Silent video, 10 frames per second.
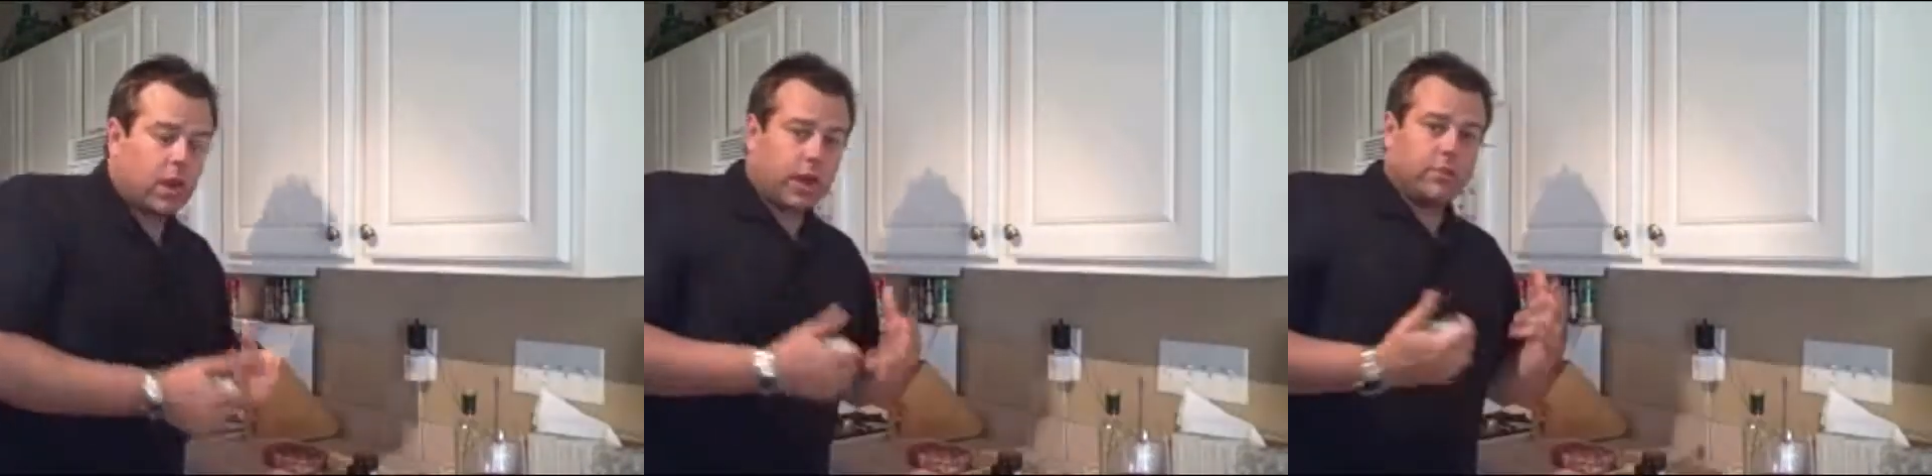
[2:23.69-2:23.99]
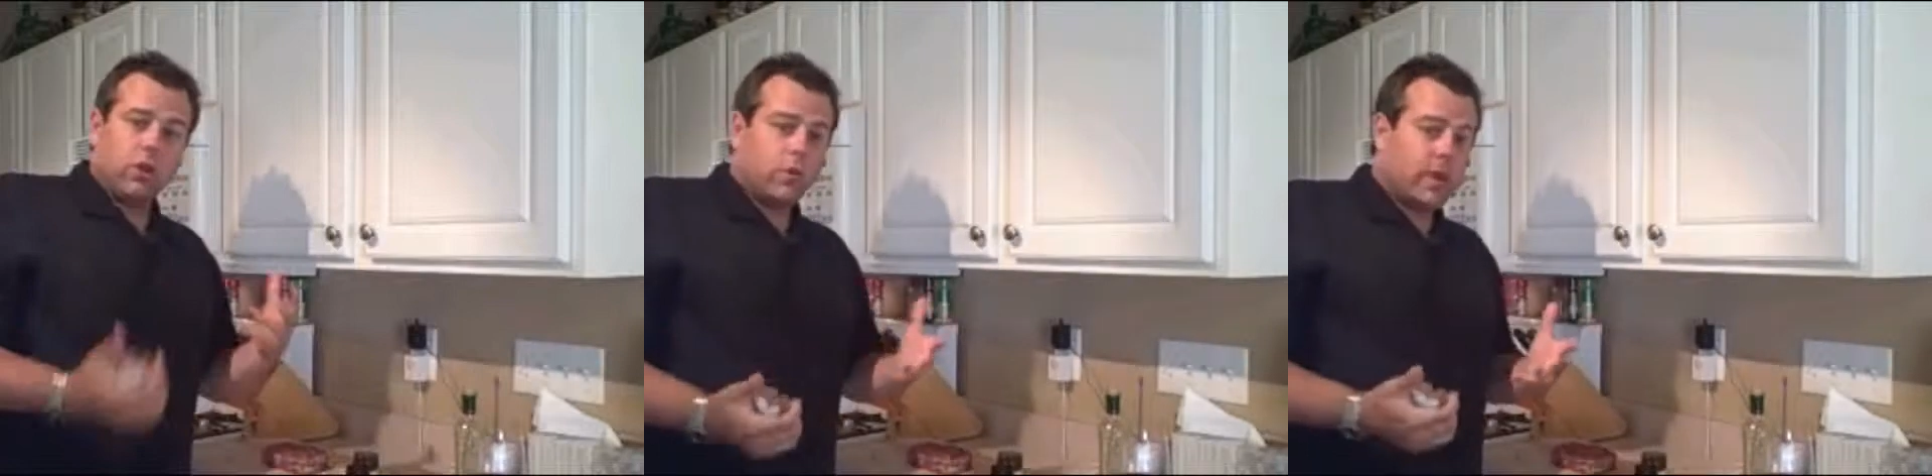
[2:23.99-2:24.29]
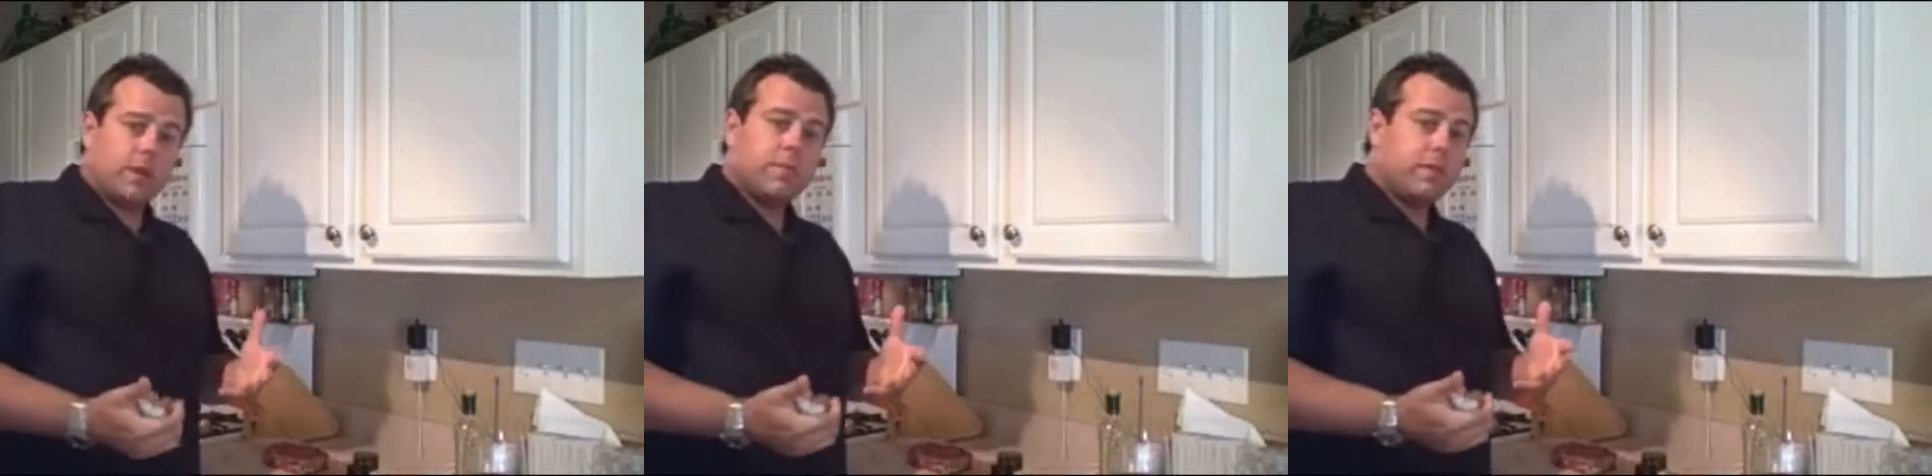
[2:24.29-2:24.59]
I don't
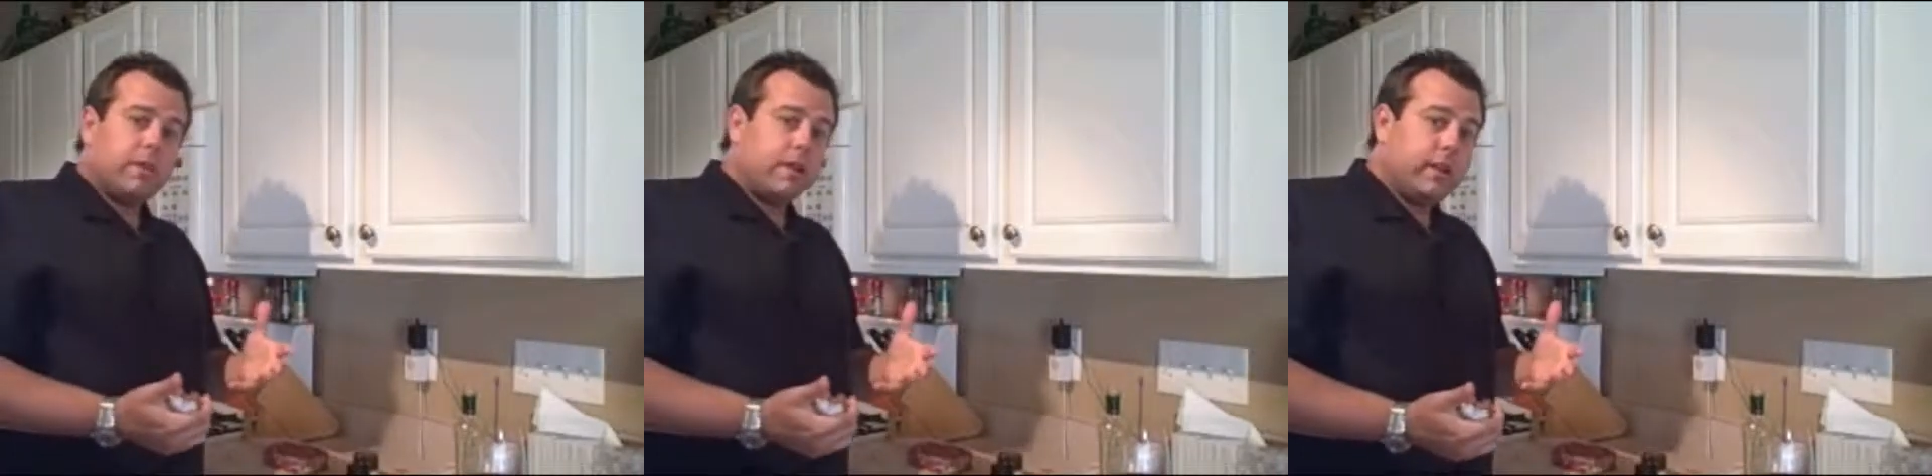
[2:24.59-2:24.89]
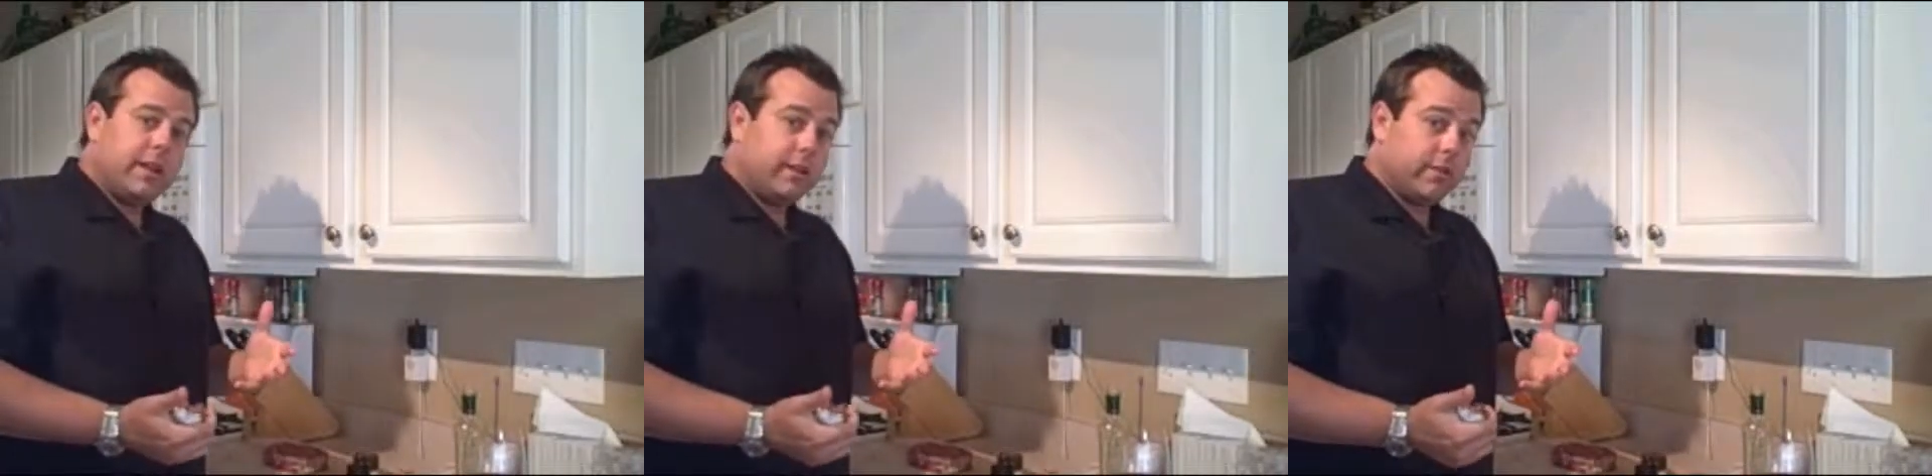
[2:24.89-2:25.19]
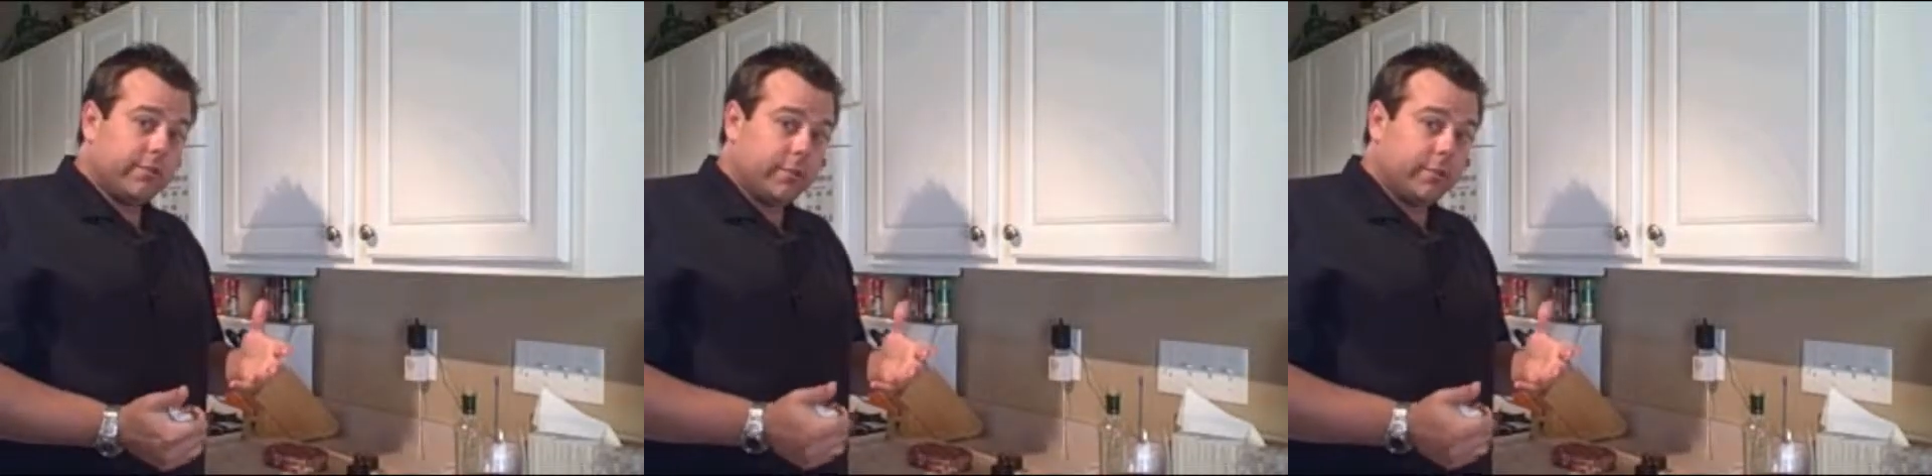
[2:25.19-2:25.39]
recommend marinating in the